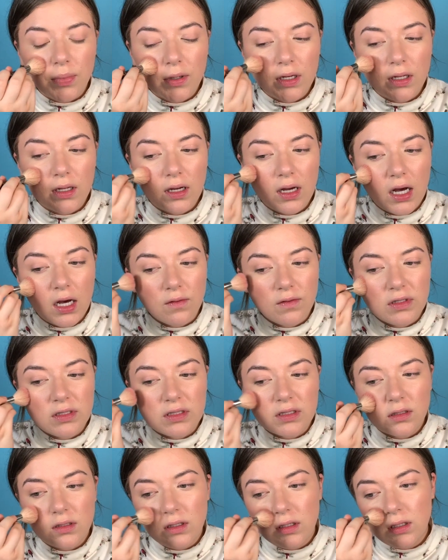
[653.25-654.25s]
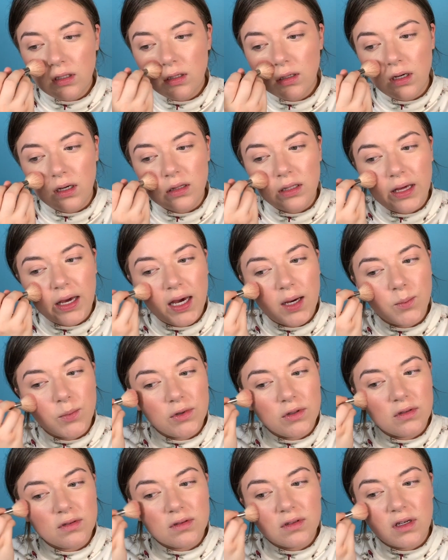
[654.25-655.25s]
it obviously on the
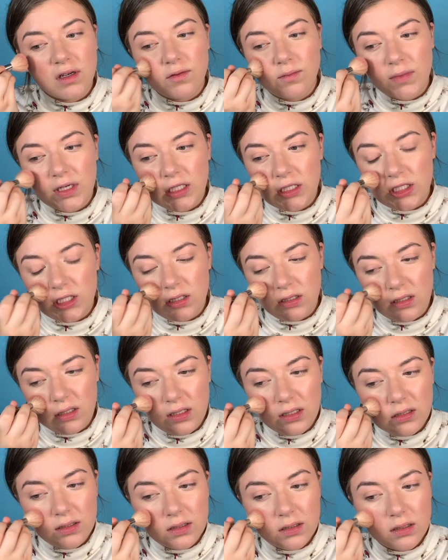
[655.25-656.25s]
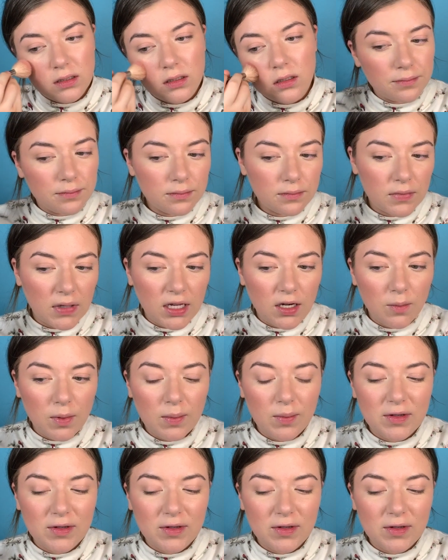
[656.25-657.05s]
apples of my cheeks. I know people